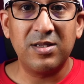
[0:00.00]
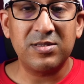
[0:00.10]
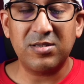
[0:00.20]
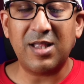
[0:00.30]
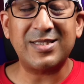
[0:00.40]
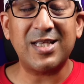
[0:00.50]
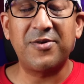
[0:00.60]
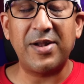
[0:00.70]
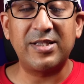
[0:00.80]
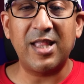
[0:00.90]
So that's a
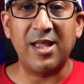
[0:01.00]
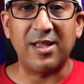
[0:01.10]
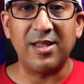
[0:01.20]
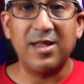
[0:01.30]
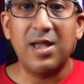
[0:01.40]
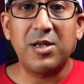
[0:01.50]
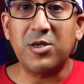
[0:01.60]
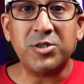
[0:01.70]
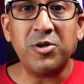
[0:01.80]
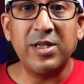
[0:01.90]
great thing.
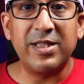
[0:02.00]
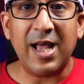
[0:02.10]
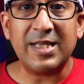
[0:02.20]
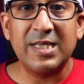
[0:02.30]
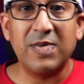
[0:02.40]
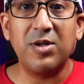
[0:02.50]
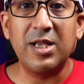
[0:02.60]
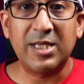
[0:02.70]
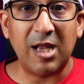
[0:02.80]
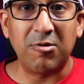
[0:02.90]
Not only that,
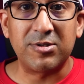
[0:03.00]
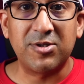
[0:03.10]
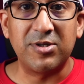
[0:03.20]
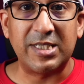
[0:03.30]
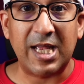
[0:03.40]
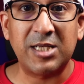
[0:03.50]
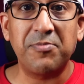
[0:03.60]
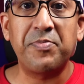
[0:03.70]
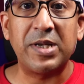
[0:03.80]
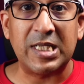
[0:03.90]
it can also detect
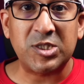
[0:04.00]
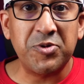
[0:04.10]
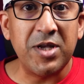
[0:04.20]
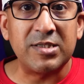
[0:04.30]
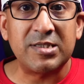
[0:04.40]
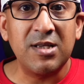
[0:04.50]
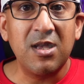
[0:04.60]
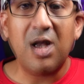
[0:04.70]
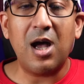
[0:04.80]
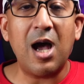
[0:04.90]
pedestrians,
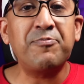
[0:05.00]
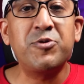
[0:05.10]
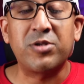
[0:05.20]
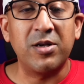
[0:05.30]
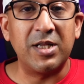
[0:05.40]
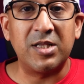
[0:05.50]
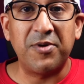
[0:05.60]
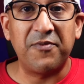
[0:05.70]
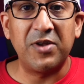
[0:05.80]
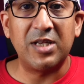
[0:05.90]
up to
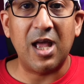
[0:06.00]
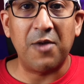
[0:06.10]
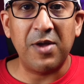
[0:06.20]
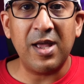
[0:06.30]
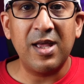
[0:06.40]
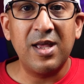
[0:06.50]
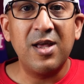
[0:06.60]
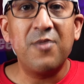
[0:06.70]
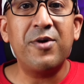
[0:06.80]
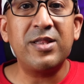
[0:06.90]
33 feet away
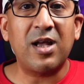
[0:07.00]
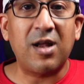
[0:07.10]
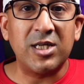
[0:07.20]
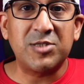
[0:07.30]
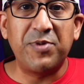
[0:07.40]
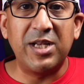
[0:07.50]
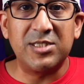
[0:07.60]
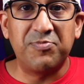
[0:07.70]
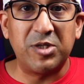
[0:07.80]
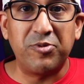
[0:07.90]
when the car speed
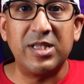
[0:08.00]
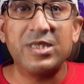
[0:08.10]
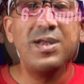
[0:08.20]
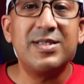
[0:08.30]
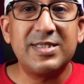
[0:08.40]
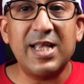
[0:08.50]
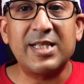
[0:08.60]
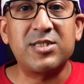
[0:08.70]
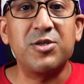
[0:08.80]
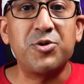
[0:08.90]
is between
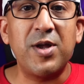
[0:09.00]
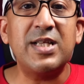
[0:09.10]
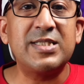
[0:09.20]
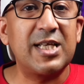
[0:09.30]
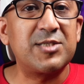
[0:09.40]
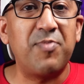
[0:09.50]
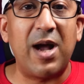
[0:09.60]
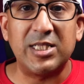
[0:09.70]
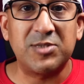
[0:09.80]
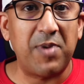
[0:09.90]
6 to 26
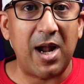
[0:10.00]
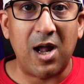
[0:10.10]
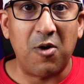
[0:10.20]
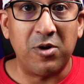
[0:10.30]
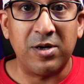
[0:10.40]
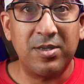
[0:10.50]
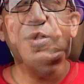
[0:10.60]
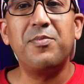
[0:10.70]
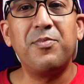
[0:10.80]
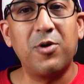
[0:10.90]
miles per hour.
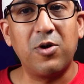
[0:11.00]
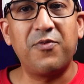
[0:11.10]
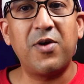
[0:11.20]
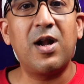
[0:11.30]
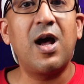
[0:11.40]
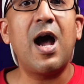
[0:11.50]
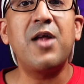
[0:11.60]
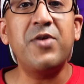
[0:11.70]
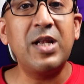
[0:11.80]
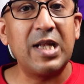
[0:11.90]
Moreover, I
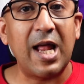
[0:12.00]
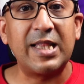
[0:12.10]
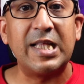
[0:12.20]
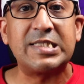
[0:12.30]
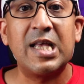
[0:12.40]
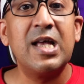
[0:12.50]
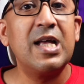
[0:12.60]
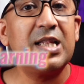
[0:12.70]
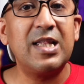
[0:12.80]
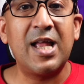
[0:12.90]
really like this
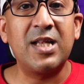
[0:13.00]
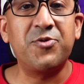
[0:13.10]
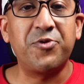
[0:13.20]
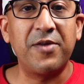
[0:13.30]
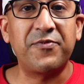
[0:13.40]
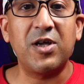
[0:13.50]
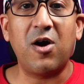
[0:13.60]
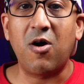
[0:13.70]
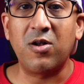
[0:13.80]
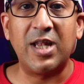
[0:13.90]
lane drift
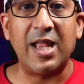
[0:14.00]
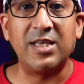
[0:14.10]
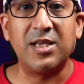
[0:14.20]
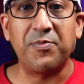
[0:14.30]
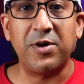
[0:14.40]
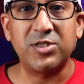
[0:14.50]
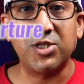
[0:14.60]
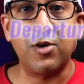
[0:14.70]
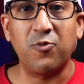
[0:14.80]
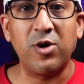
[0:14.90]
or lane
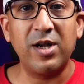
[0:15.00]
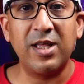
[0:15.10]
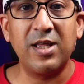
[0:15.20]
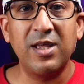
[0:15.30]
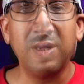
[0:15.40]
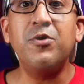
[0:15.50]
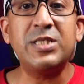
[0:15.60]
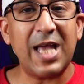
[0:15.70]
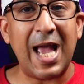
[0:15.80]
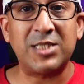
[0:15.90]
departure warning
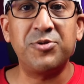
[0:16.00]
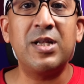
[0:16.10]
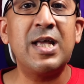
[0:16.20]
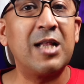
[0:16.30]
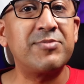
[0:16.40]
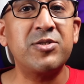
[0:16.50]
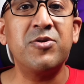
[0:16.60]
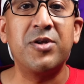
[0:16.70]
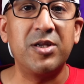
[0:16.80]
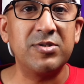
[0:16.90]
which actually helps to
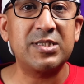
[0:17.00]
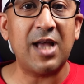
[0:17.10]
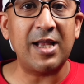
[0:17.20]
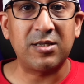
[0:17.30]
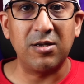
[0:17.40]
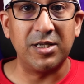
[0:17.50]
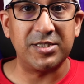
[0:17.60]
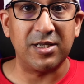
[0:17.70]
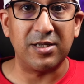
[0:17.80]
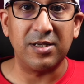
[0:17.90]
reduce side
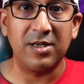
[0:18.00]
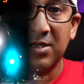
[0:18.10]
collision.